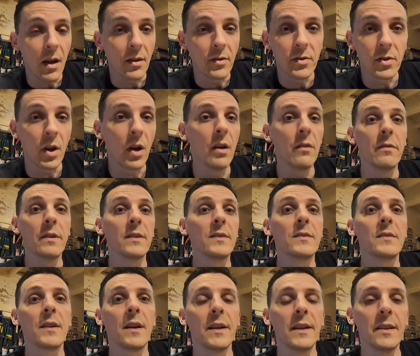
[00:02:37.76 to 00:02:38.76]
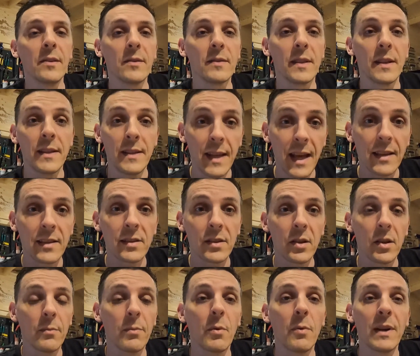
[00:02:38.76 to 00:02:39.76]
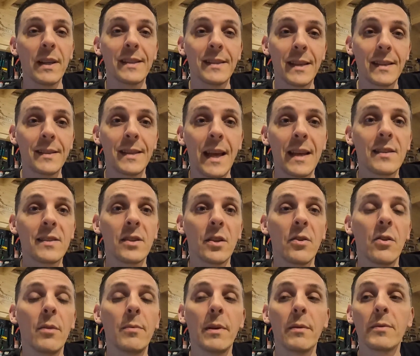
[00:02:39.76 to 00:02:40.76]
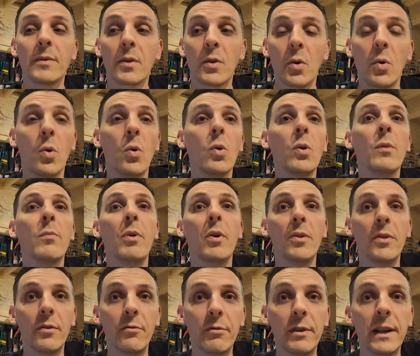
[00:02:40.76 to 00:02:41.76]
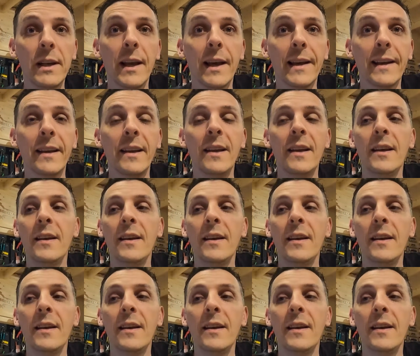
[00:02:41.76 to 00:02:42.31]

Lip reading: Jarvis, and he'll say yes sir. But when he says yes sir, I'll be able to call upon the relay